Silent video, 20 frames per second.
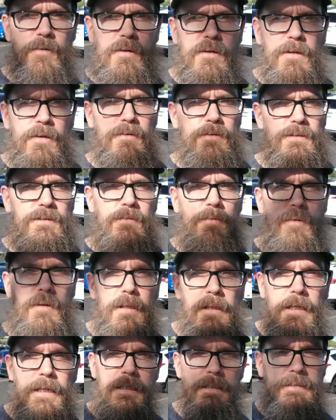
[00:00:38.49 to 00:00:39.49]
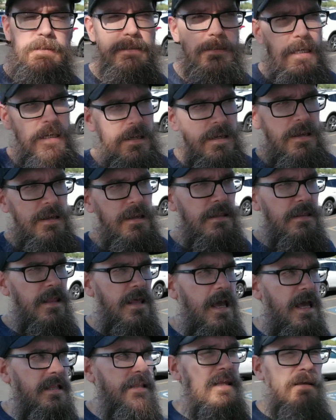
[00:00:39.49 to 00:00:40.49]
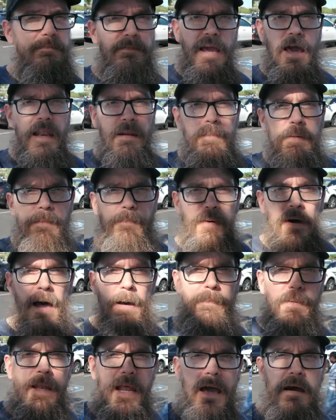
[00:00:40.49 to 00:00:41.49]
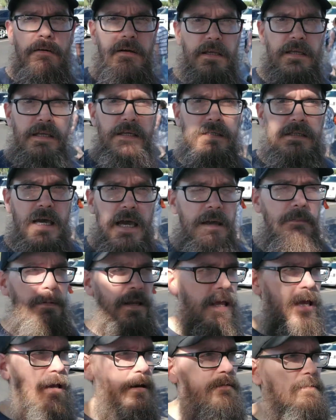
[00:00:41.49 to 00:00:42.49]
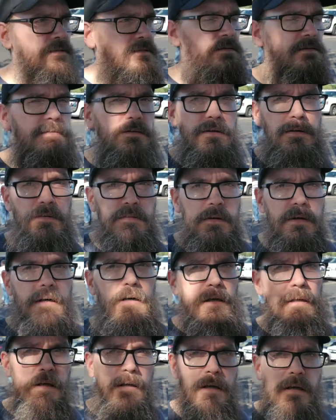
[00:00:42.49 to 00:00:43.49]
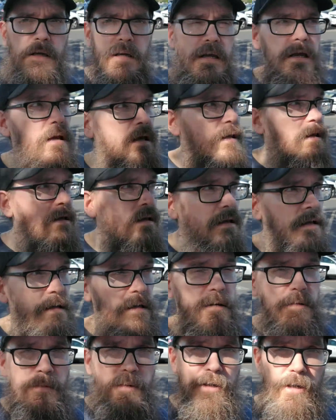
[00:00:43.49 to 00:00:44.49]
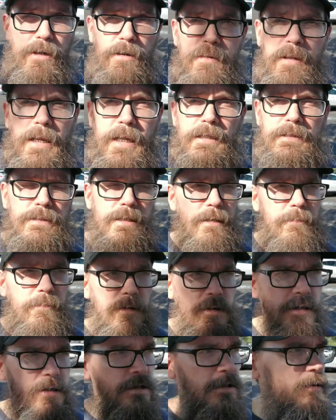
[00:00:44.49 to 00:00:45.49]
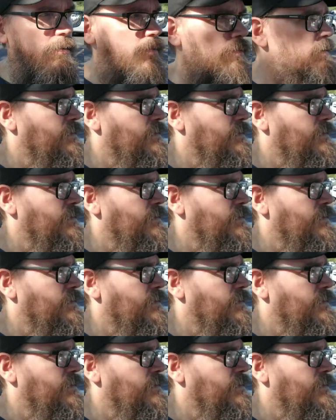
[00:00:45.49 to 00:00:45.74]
close to release that they've got to be popping out anytime now. So here we go. Like I said, we're going to go